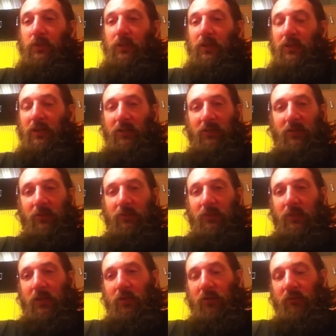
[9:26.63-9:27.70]
And that's something
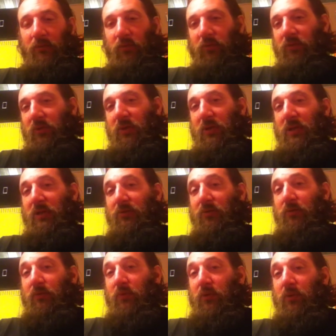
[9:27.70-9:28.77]
that unfortunately gets
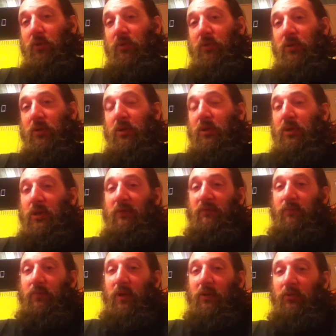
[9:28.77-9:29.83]
overlooked
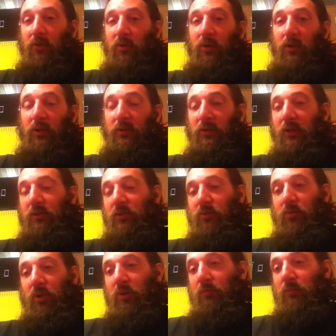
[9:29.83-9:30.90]
even by targets. I just
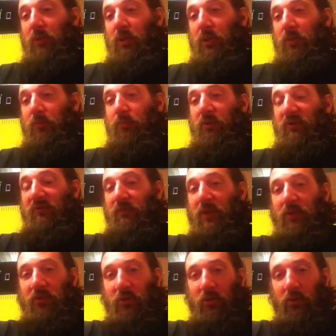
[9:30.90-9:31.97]
want to make a brief
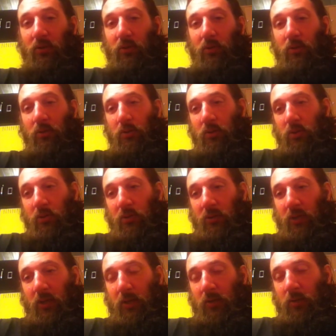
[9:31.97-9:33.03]
mention
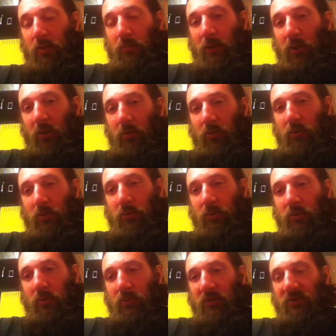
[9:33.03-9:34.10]
that about
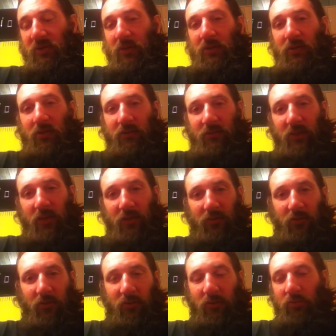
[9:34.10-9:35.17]
this idea of
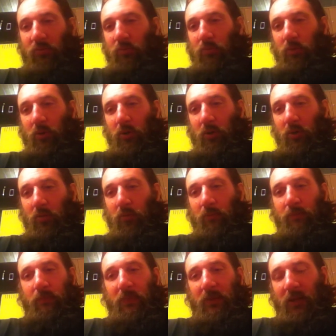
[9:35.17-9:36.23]
Gangstalking 2.0.
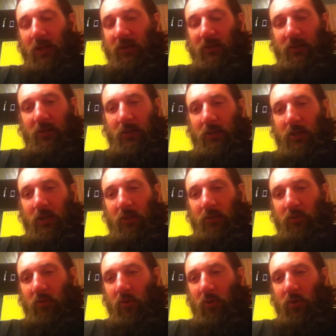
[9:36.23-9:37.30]
I see a lot of
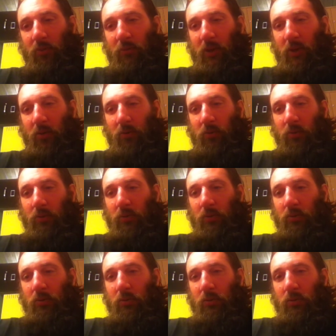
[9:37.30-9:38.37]
talk about
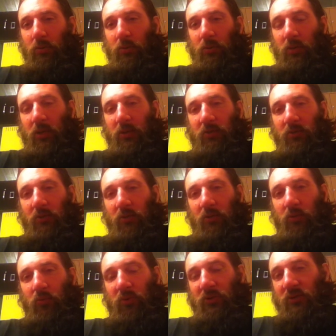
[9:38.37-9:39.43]

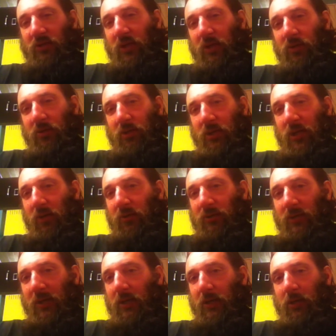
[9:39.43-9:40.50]
Gangstalking, which is actually
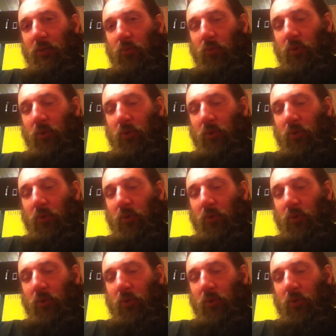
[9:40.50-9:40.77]
outdated.